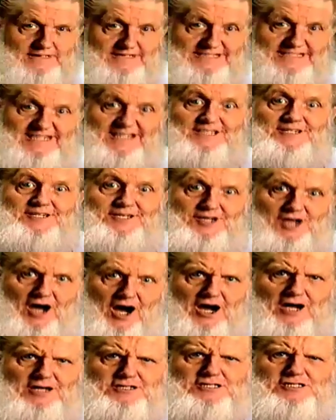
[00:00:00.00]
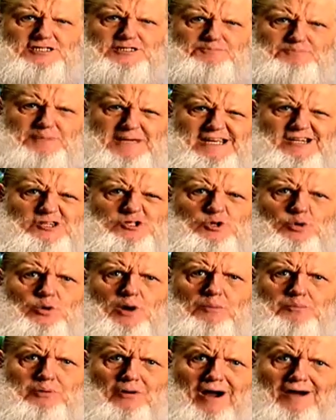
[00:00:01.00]
read and write? Did
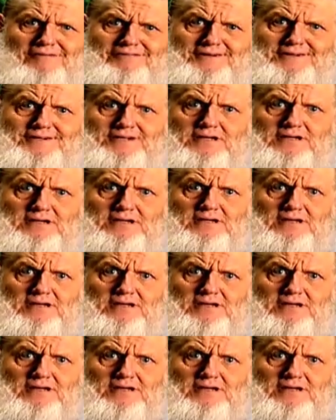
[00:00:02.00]
God speak